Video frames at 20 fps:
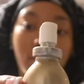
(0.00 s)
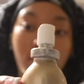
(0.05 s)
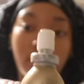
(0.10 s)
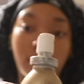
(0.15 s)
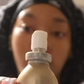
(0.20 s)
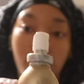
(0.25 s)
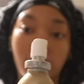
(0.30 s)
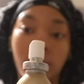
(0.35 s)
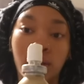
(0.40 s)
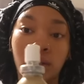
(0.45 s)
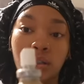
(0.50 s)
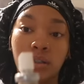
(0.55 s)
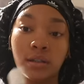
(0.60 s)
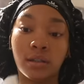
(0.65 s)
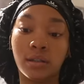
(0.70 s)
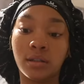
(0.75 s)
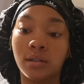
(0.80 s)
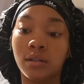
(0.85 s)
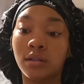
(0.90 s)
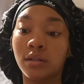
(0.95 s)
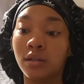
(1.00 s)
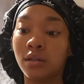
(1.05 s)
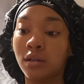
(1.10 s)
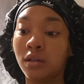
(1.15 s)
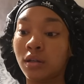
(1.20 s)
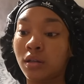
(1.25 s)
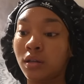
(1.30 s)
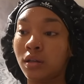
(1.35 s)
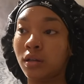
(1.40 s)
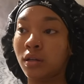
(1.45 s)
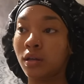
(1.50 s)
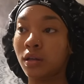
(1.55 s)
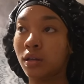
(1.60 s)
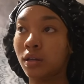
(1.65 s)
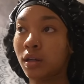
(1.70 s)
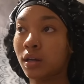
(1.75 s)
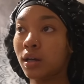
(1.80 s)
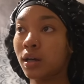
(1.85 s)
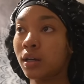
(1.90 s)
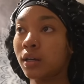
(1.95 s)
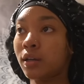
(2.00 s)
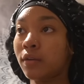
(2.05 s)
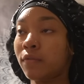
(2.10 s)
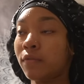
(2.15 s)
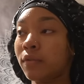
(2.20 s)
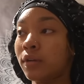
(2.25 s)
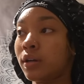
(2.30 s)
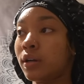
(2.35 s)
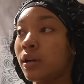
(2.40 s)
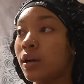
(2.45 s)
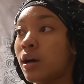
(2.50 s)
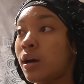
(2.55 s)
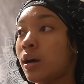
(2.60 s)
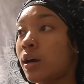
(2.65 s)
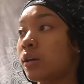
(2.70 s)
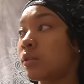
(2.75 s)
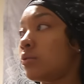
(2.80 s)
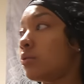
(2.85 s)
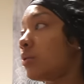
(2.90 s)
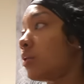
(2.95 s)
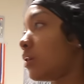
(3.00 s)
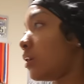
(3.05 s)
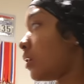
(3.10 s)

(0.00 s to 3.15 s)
some of this. They got different kinds you can